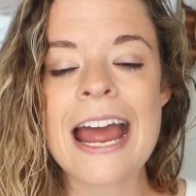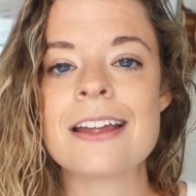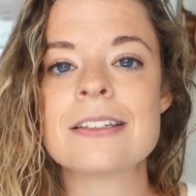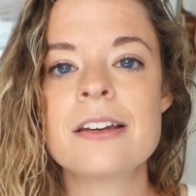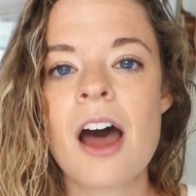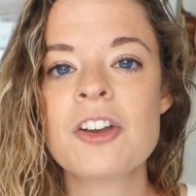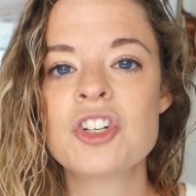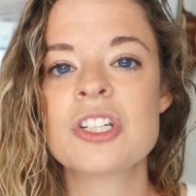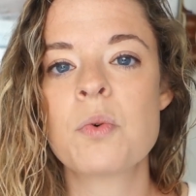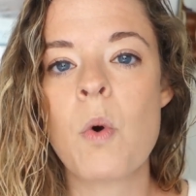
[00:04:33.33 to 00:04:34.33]
and it's not
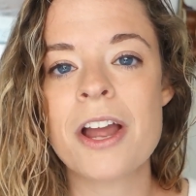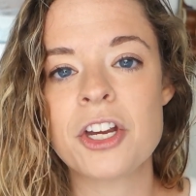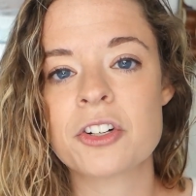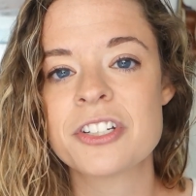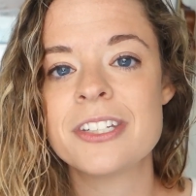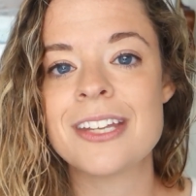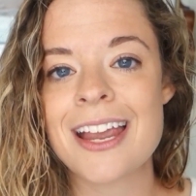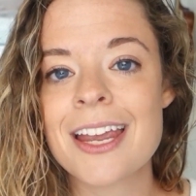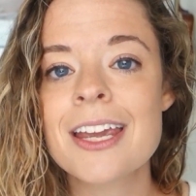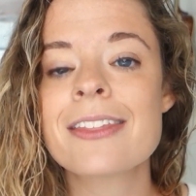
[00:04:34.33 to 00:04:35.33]
just what you're
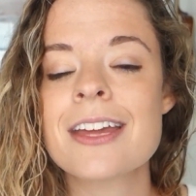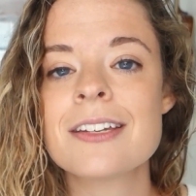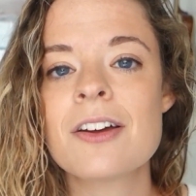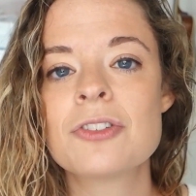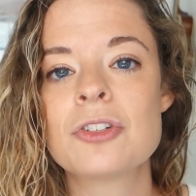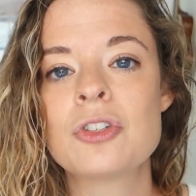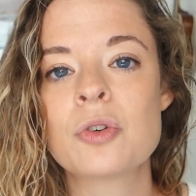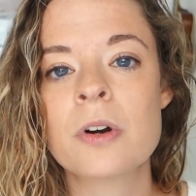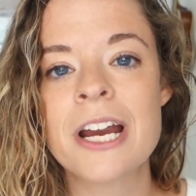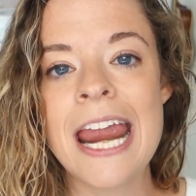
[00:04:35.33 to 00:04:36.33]
saying that tells a
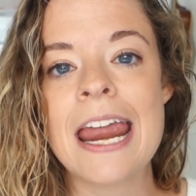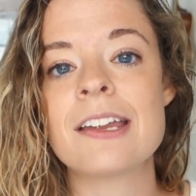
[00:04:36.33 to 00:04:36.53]
story,